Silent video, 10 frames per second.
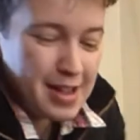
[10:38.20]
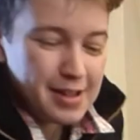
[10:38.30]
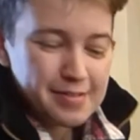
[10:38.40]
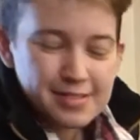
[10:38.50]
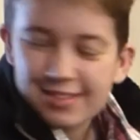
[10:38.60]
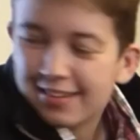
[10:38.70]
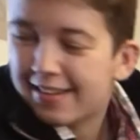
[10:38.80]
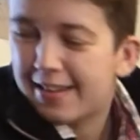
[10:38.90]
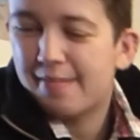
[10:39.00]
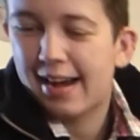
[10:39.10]
I'm
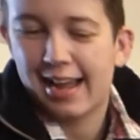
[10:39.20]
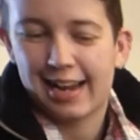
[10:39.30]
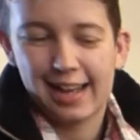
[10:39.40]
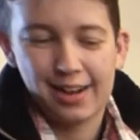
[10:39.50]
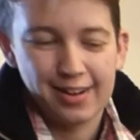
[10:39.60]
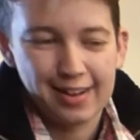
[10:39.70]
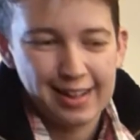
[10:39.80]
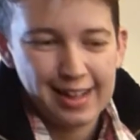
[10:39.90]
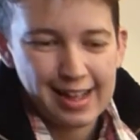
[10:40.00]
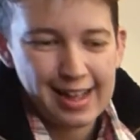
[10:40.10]
sorry, my love.
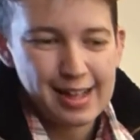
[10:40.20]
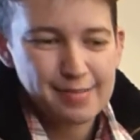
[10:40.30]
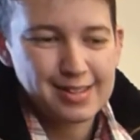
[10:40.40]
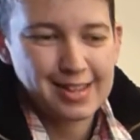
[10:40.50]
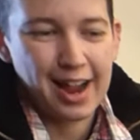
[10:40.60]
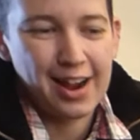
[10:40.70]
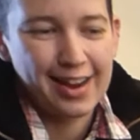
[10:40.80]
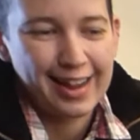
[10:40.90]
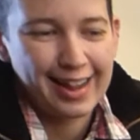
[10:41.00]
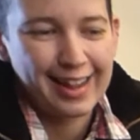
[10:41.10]
I'm
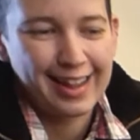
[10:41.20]
sorry.